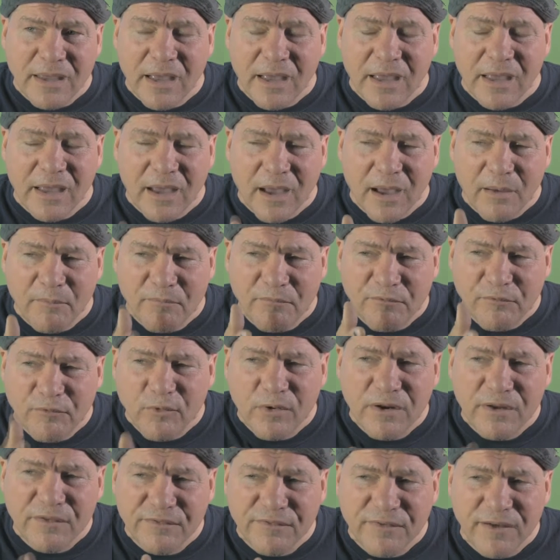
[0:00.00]
"Guy, I'm
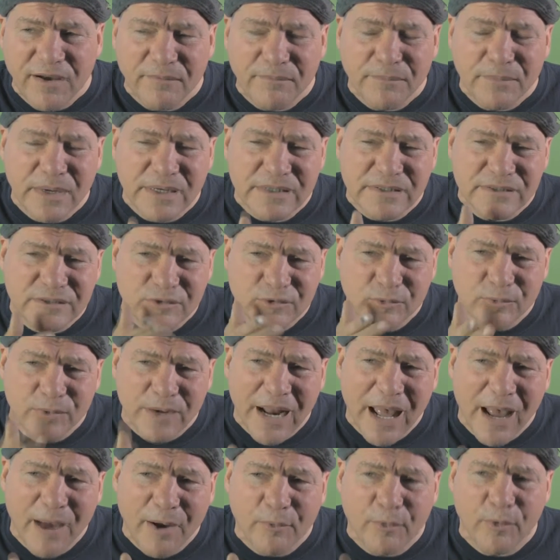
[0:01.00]
45 minutes to
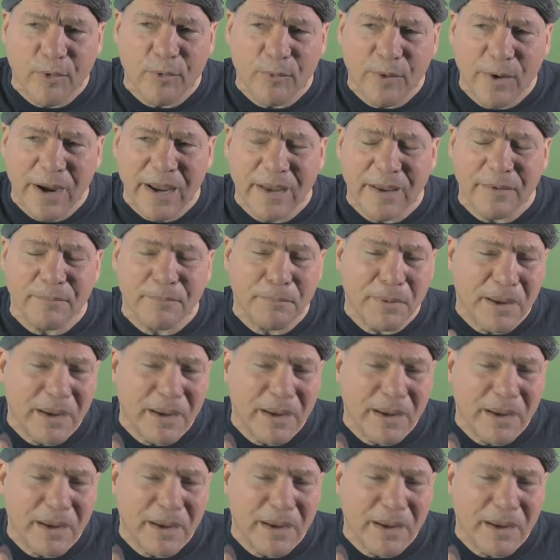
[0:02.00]
an hour away.